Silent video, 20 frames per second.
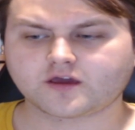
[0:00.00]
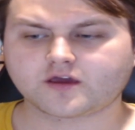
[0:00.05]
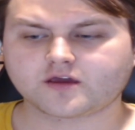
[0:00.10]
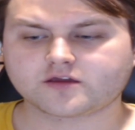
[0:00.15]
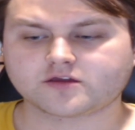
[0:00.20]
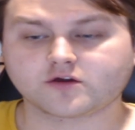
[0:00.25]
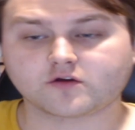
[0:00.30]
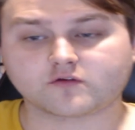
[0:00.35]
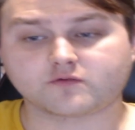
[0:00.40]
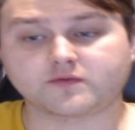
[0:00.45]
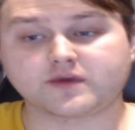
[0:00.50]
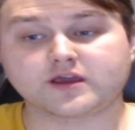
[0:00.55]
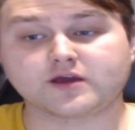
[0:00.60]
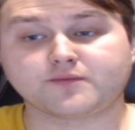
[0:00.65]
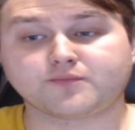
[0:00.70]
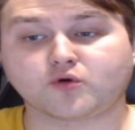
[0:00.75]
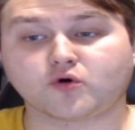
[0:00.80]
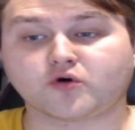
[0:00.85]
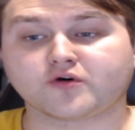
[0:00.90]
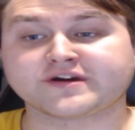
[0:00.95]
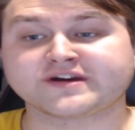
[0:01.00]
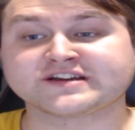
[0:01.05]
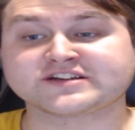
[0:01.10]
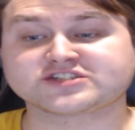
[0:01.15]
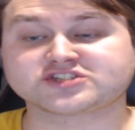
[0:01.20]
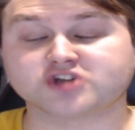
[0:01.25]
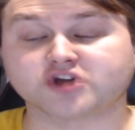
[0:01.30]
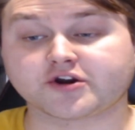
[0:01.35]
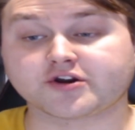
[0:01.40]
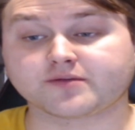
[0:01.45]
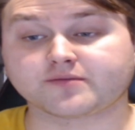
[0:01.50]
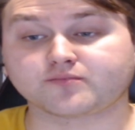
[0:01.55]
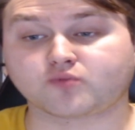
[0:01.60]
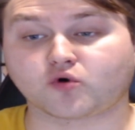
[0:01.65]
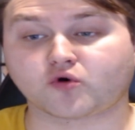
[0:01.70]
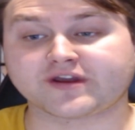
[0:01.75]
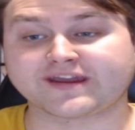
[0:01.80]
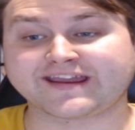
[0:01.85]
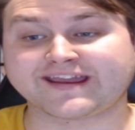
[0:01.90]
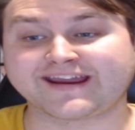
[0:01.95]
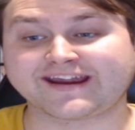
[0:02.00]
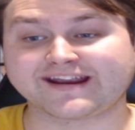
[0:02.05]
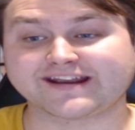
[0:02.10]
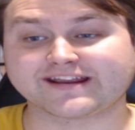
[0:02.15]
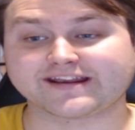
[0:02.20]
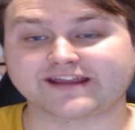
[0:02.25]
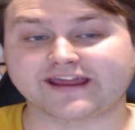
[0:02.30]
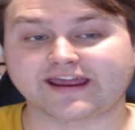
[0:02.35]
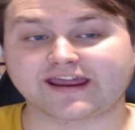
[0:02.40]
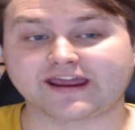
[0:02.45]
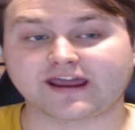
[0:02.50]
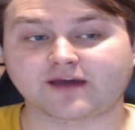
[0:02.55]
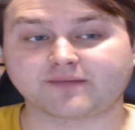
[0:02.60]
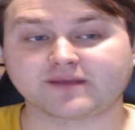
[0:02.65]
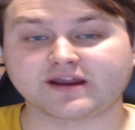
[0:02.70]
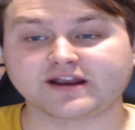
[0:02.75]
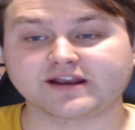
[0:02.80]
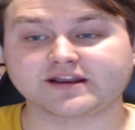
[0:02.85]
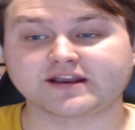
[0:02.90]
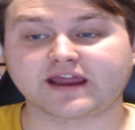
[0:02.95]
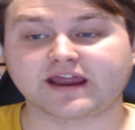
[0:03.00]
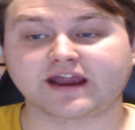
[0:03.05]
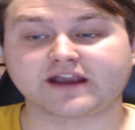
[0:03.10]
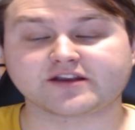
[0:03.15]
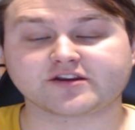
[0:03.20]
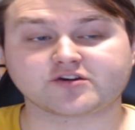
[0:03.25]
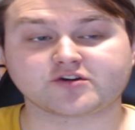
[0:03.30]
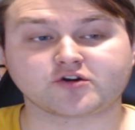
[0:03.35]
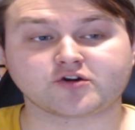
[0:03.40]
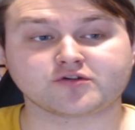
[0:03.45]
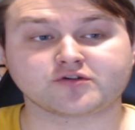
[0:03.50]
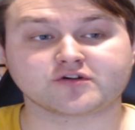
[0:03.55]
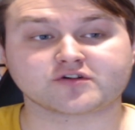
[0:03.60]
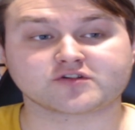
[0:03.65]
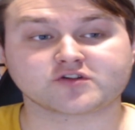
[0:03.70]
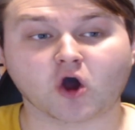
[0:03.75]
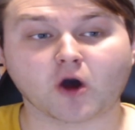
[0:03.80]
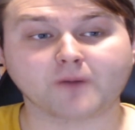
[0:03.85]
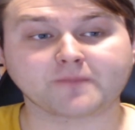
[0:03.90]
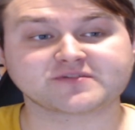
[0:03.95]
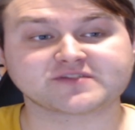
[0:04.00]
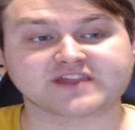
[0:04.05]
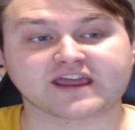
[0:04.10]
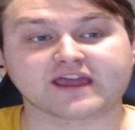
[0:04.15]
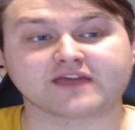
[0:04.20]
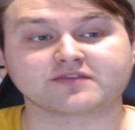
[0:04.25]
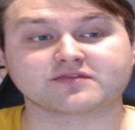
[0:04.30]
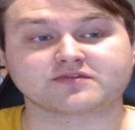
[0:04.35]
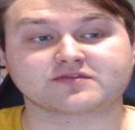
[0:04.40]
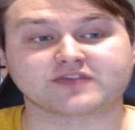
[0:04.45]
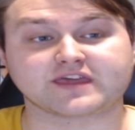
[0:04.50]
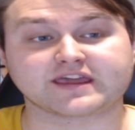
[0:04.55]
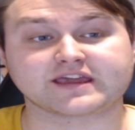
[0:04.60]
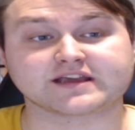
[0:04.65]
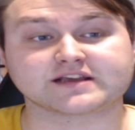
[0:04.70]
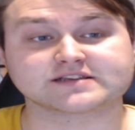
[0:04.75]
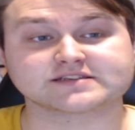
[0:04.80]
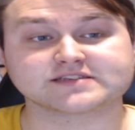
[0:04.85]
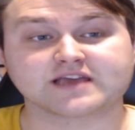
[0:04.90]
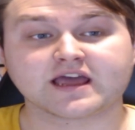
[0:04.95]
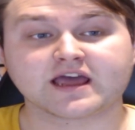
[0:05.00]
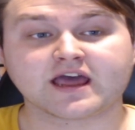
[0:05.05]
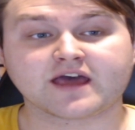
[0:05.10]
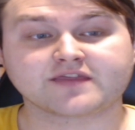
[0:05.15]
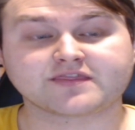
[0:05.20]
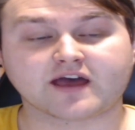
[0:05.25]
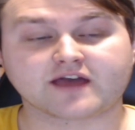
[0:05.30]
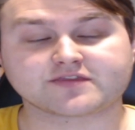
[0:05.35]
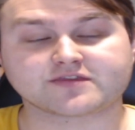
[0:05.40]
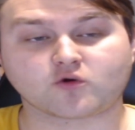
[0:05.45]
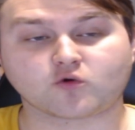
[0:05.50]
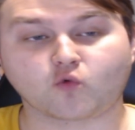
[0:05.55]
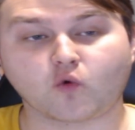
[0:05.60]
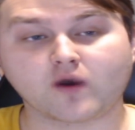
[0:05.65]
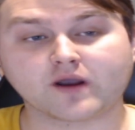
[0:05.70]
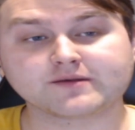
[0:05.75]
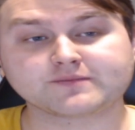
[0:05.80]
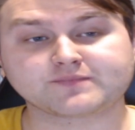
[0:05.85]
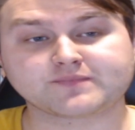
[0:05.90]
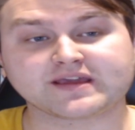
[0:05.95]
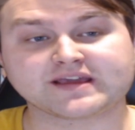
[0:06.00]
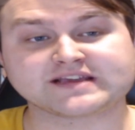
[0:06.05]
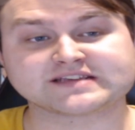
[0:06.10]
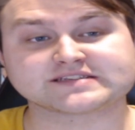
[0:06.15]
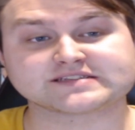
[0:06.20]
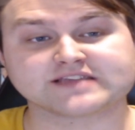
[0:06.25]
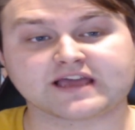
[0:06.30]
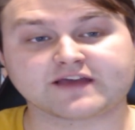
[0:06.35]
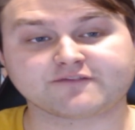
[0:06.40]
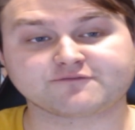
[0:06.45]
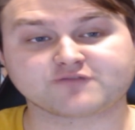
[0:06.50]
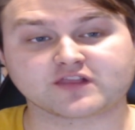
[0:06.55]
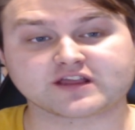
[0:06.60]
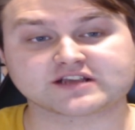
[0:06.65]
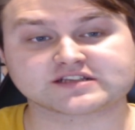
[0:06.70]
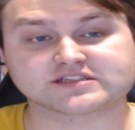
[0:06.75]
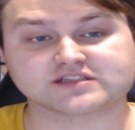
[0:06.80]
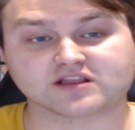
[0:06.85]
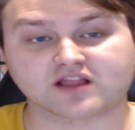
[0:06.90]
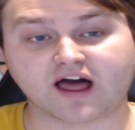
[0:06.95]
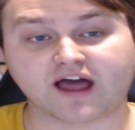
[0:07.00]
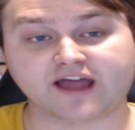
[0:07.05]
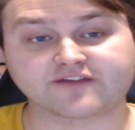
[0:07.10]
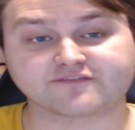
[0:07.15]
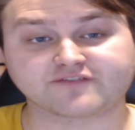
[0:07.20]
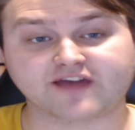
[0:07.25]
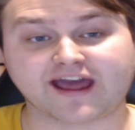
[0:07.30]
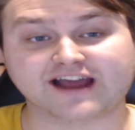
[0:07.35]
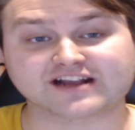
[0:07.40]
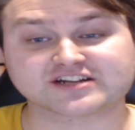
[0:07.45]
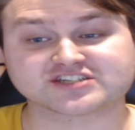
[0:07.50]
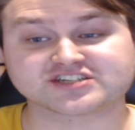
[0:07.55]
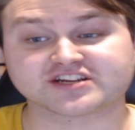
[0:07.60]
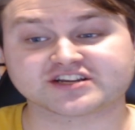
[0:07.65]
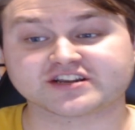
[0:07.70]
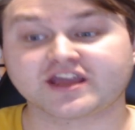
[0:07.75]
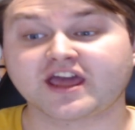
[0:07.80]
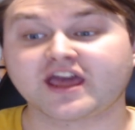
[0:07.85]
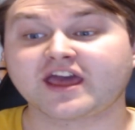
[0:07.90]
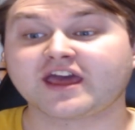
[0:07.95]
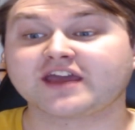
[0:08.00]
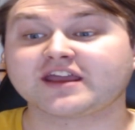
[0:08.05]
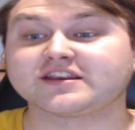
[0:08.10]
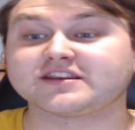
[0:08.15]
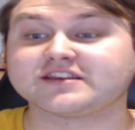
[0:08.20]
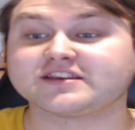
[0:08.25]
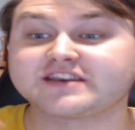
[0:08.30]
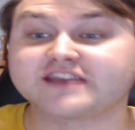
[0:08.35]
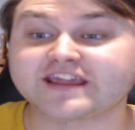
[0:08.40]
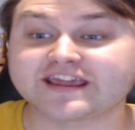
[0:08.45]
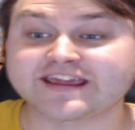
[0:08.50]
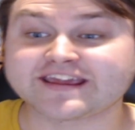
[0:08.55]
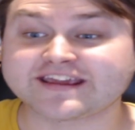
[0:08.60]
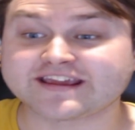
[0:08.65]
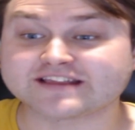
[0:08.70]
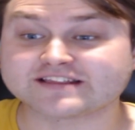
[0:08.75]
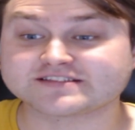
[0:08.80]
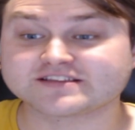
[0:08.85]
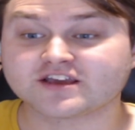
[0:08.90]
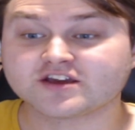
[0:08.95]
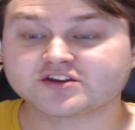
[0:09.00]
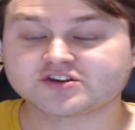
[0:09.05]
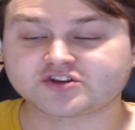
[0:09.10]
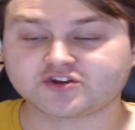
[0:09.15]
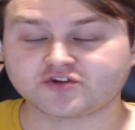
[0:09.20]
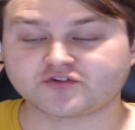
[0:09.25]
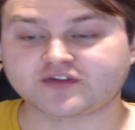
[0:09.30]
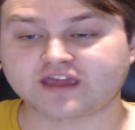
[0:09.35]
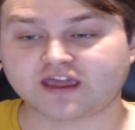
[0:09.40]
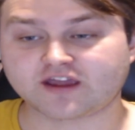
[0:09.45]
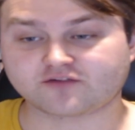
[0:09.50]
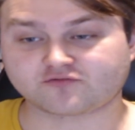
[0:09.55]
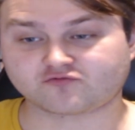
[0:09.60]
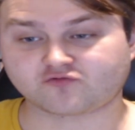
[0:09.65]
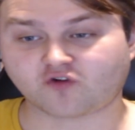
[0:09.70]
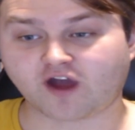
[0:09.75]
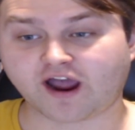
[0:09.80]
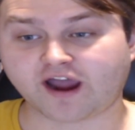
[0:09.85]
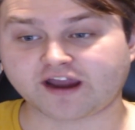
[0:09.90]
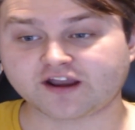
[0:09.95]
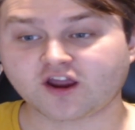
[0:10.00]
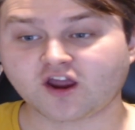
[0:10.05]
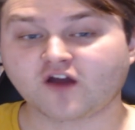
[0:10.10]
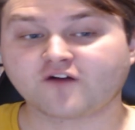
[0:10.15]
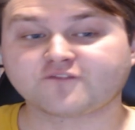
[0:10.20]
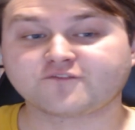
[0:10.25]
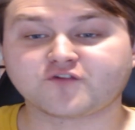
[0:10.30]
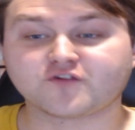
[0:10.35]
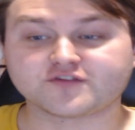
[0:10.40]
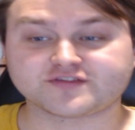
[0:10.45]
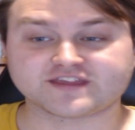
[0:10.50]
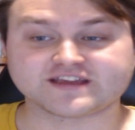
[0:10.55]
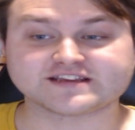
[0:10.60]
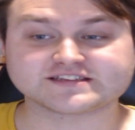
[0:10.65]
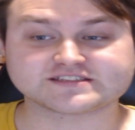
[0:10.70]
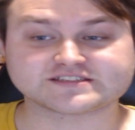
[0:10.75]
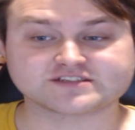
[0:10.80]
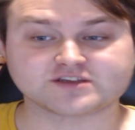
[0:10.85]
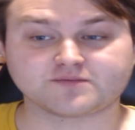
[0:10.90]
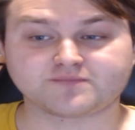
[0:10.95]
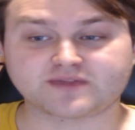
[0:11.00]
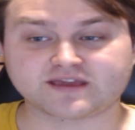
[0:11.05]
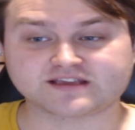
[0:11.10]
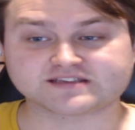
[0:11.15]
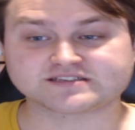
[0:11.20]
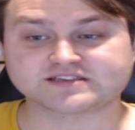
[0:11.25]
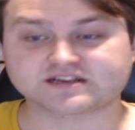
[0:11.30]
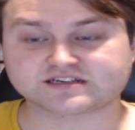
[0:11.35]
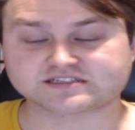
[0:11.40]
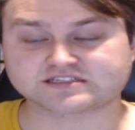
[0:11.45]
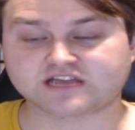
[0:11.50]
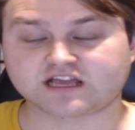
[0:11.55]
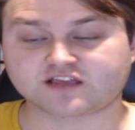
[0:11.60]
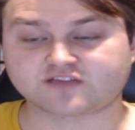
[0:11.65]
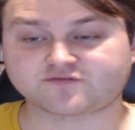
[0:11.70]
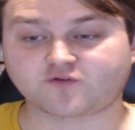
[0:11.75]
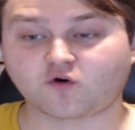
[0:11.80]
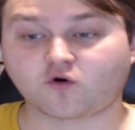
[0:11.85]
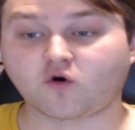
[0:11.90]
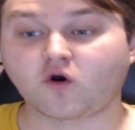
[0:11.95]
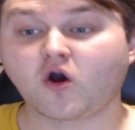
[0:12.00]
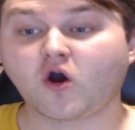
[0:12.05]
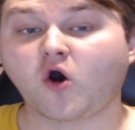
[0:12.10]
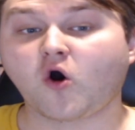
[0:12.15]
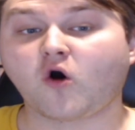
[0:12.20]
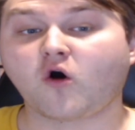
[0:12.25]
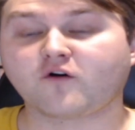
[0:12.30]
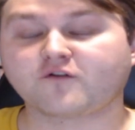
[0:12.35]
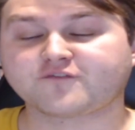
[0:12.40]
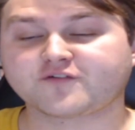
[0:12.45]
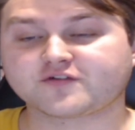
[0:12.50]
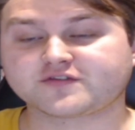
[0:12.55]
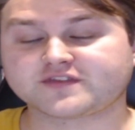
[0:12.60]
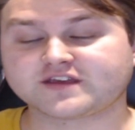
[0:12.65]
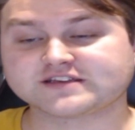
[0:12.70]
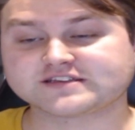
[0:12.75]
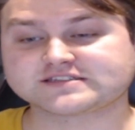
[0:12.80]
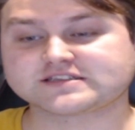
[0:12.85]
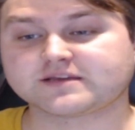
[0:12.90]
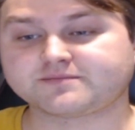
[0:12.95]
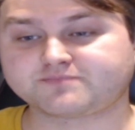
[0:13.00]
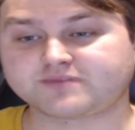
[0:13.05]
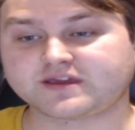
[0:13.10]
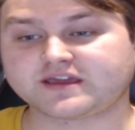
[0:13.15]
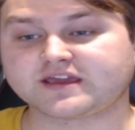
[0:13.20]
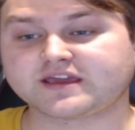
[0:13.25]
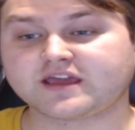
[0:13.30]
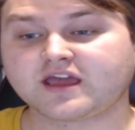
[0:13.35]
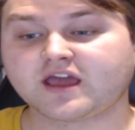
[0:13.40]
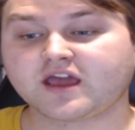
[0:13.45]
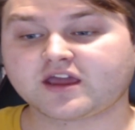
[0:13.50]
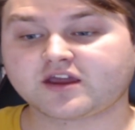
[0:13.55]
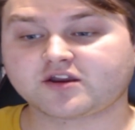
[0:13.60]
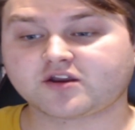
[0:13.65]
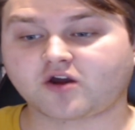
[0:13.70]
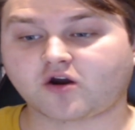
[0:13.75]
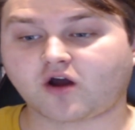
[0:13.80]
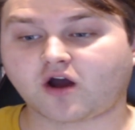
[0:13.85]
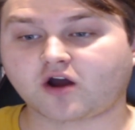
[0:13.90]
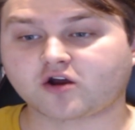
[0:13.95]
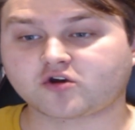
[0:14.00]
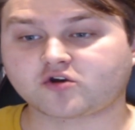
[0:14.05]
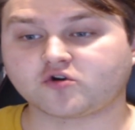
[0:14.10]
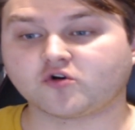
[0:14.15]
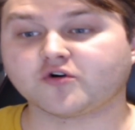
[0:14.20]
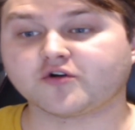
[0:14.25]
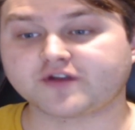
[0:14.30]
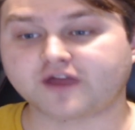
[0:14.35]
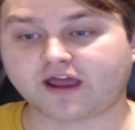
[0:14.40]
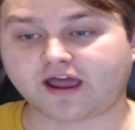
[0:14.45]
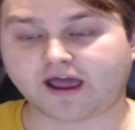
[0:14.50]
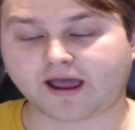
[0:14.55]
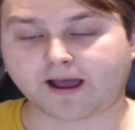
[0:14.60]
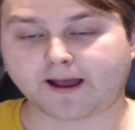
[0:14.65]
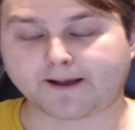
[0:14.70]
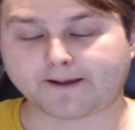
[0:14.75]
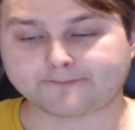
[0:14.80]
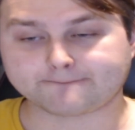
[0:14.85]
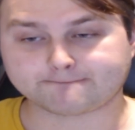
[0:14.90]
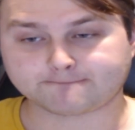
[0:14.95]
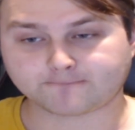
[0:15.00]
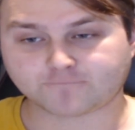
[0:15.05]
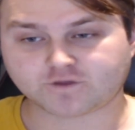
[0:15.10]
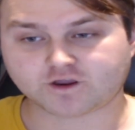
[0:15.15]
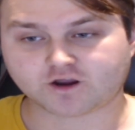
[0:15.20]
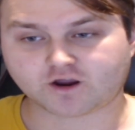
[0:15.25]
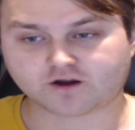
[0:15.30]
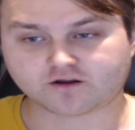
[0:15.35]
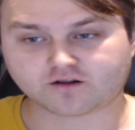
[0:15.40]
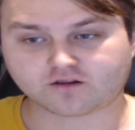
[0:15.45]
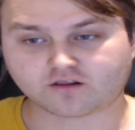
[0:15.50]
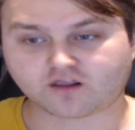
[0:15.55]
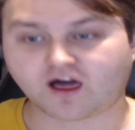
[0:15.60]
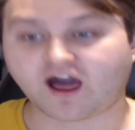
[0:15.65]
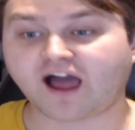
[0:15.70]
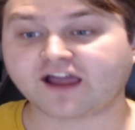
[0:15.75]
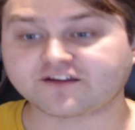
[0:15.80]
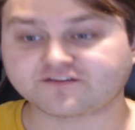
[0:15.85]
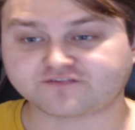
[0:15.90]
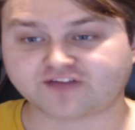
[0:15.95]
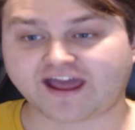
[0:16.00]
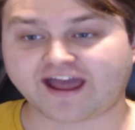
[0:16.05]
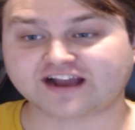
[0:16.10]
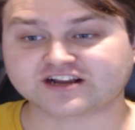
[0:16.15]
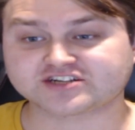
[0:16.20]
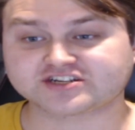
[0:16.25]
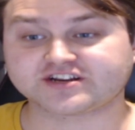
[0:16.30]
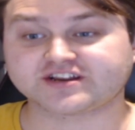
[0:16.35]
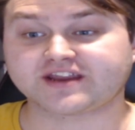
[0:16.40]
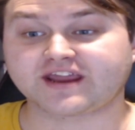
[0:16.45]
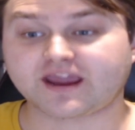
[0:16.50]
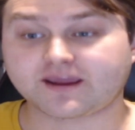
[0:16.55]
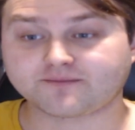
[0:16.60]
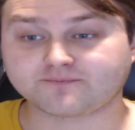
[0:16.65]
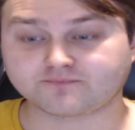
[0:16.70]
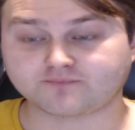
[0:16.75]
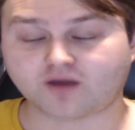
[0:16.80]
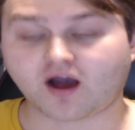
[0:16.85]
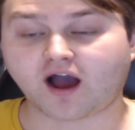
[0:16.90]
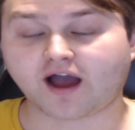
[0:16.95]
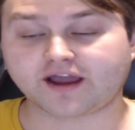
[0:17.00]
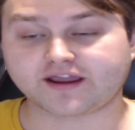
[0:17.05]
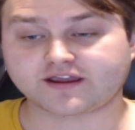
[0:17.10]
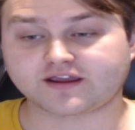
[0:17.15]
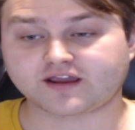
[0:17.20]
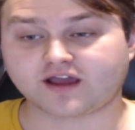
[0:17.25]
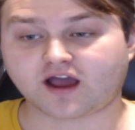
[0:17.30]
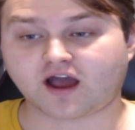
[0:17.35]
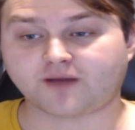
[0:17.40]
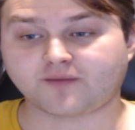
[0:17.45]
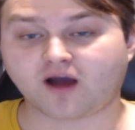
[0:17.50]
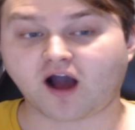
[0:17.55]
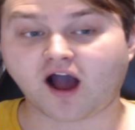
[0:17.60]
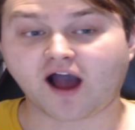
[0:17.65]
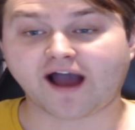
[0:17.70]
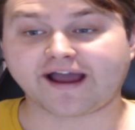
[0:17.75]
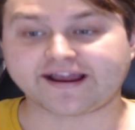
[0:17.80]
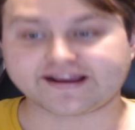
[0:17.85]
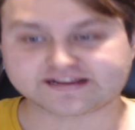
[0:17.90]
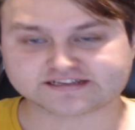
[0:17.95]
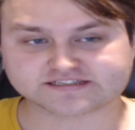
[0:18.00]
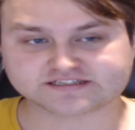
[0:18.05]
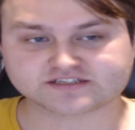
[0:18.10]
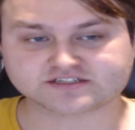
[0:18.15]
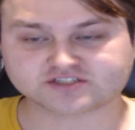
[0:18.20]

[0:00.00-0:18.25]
Yo's me, your boy, Shonen Boy, here today. I'm here today to do the top 10 things that the One Piece Netflix live action needs to get right for this to be successful, or for this to be, you know, a good, live action in my eyes.